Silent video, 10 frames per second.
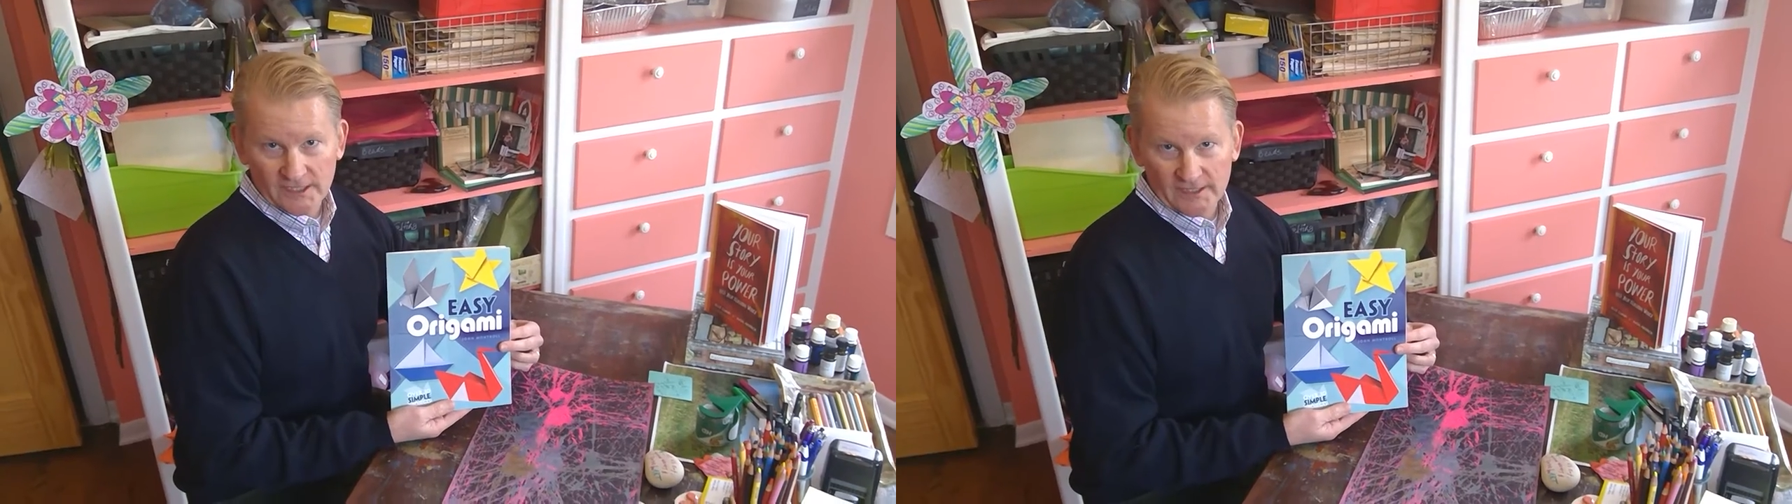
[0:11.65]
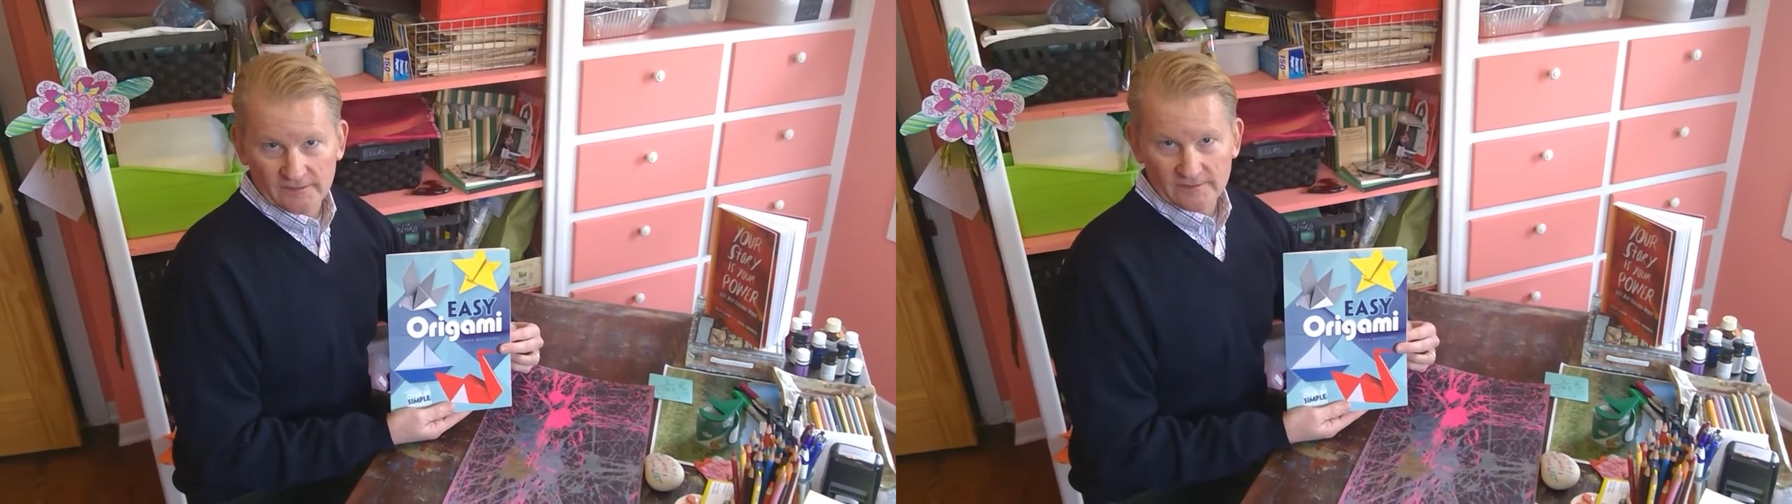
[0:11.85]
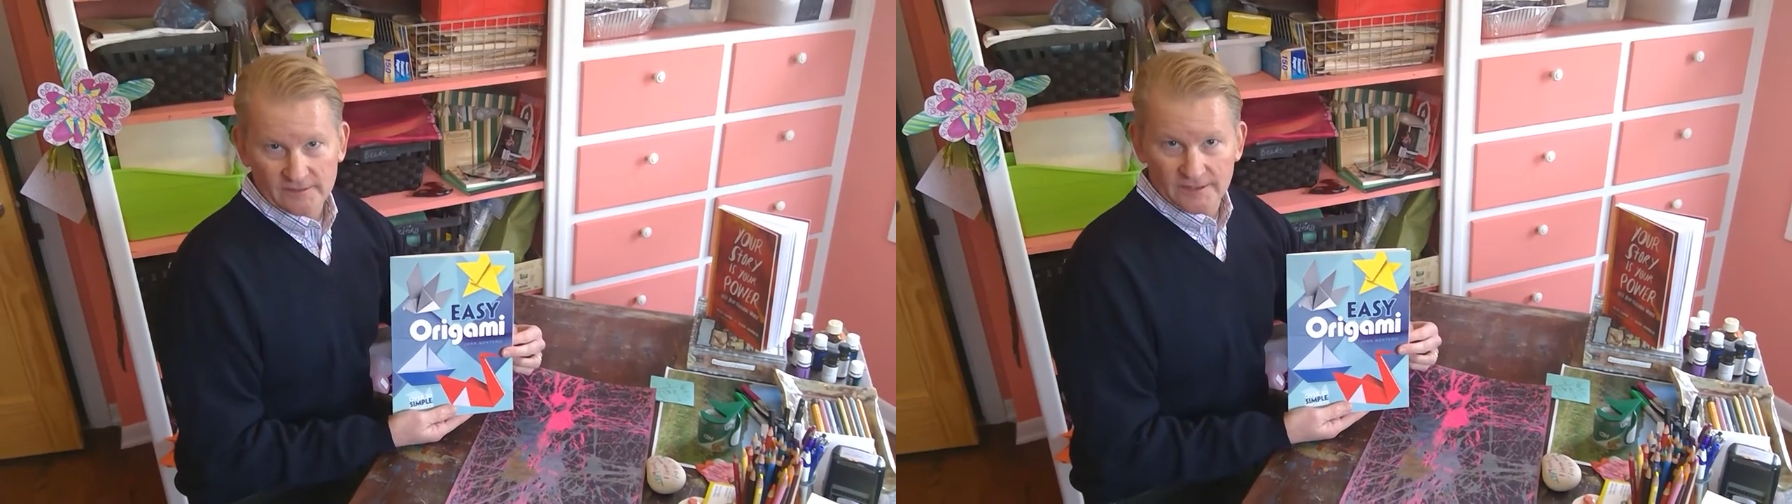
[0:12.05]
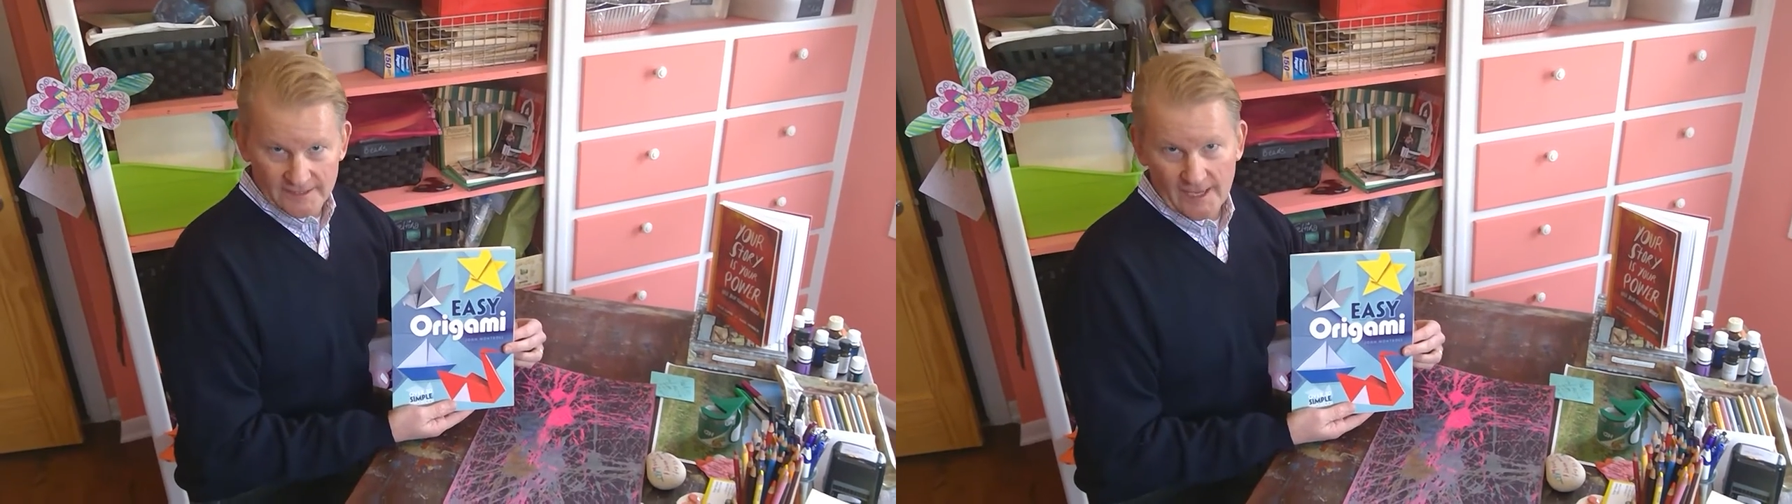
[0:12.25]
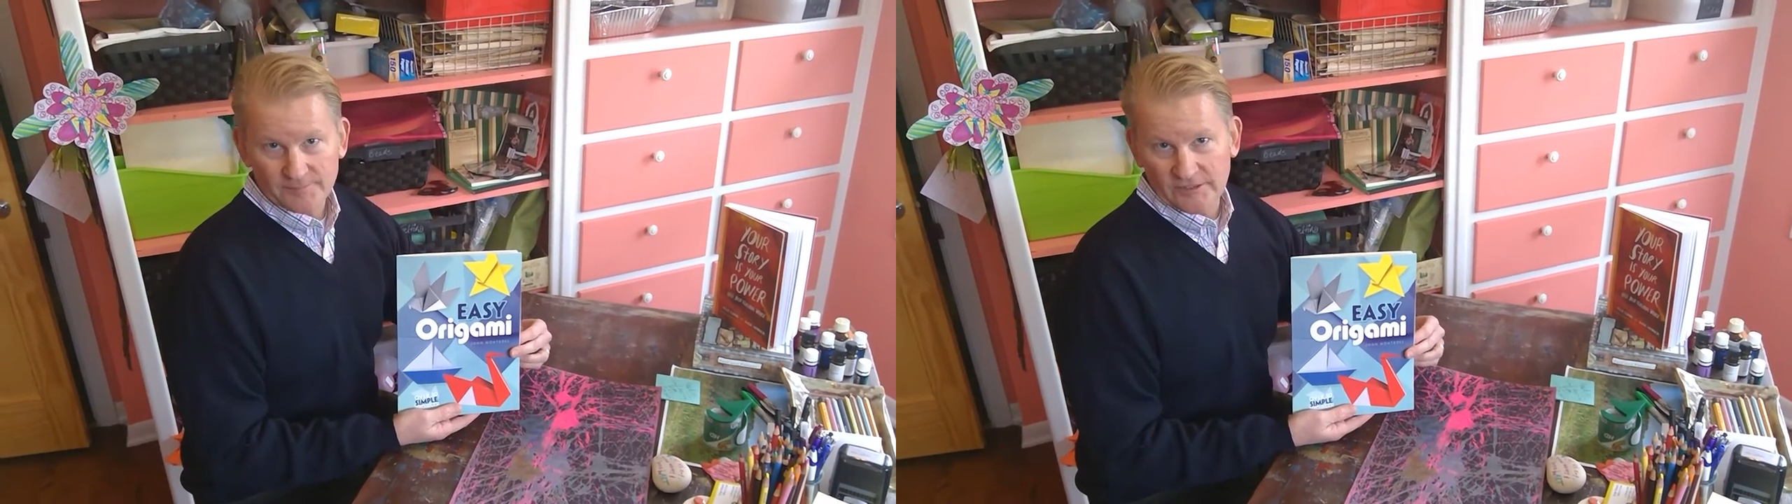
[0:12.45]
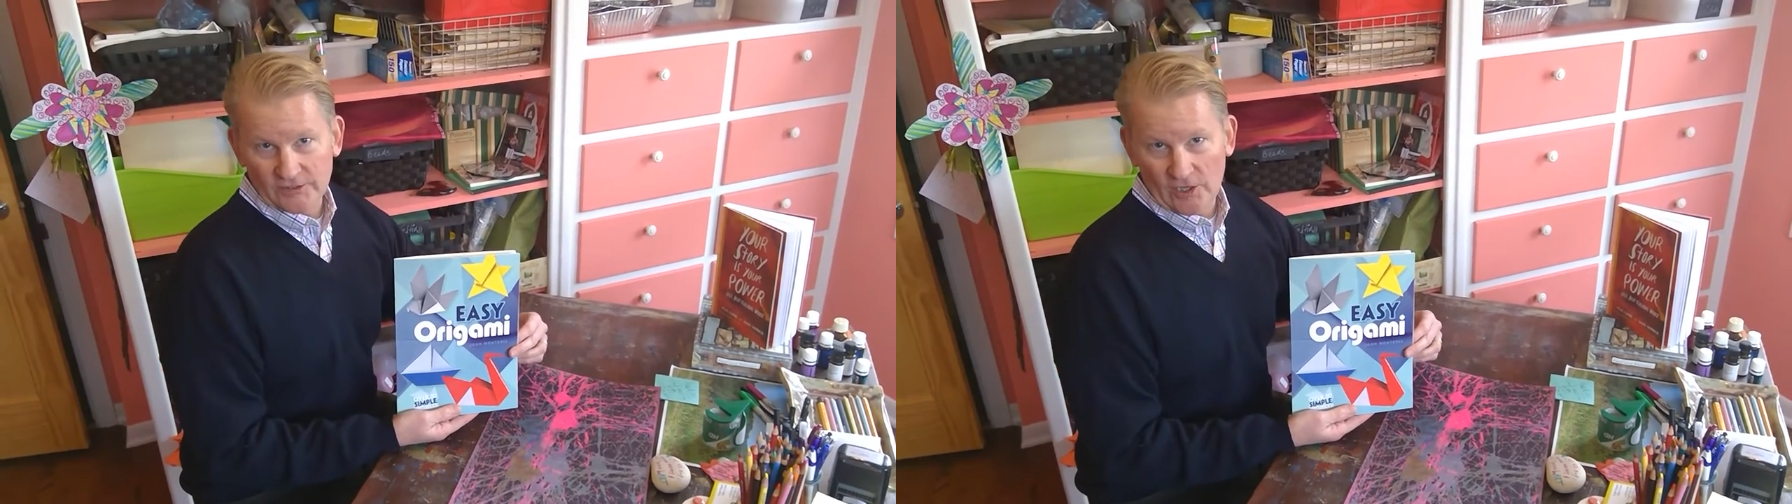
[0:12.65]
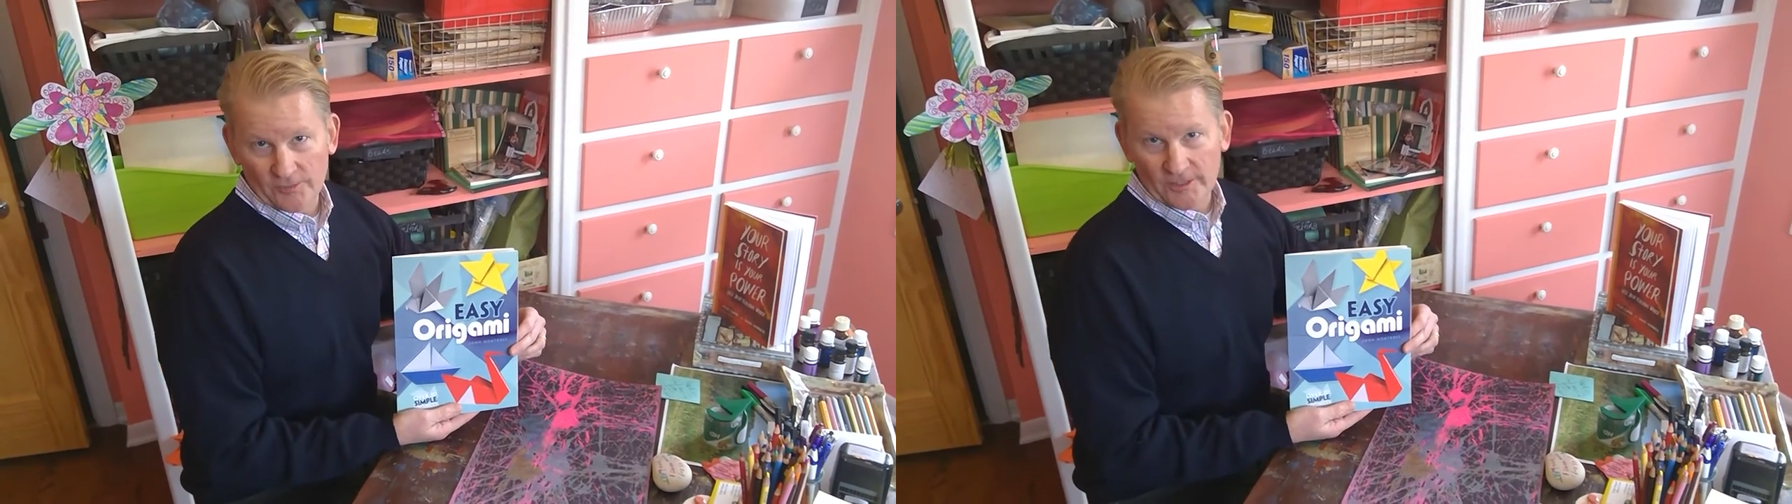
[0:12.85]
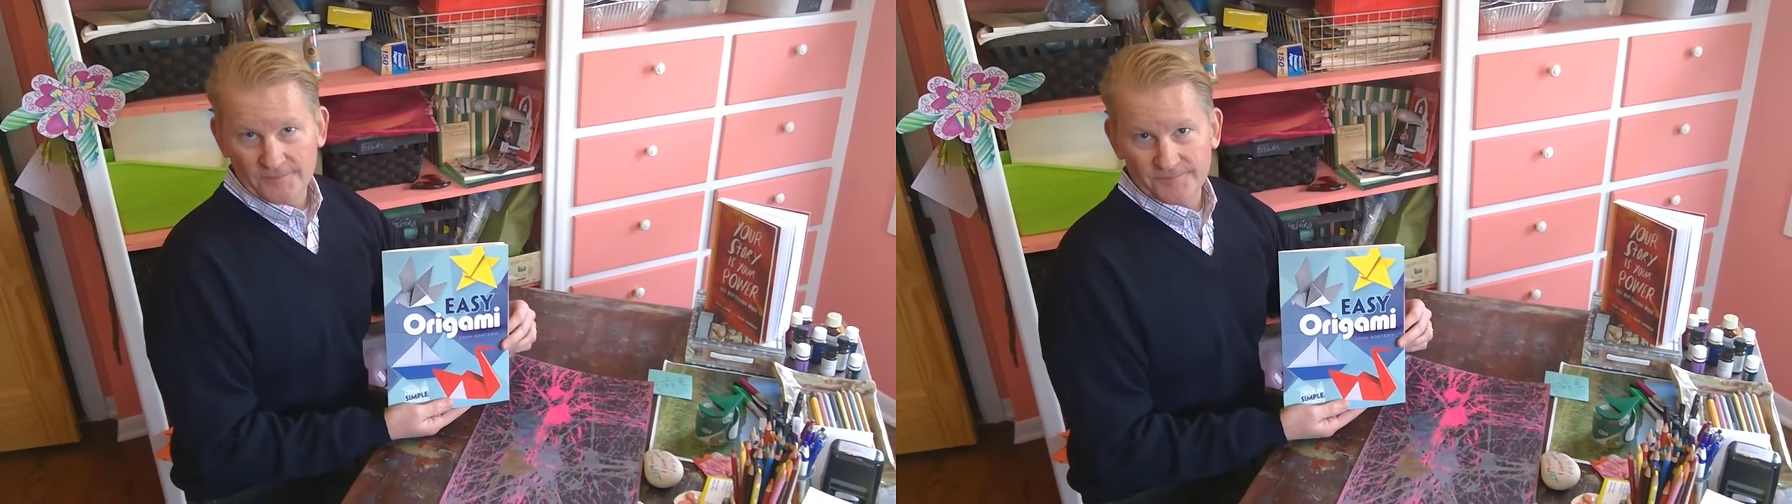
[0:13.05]
Day, Captain
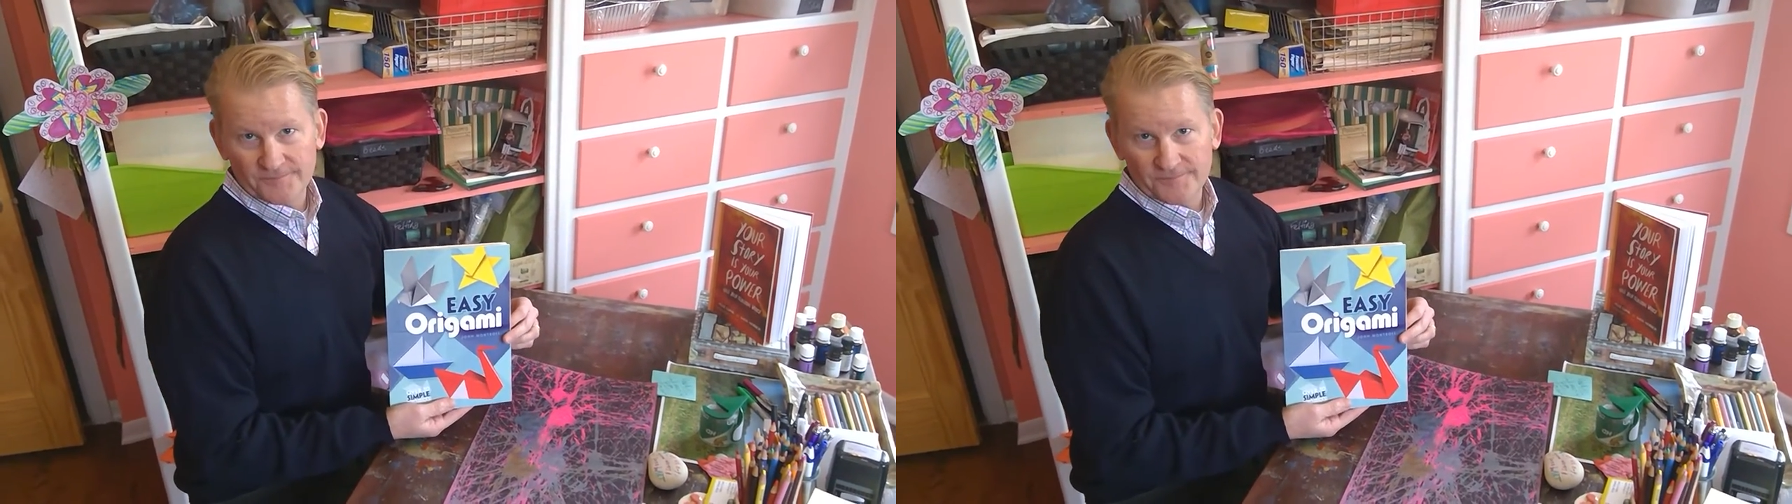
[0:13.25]
Dallman.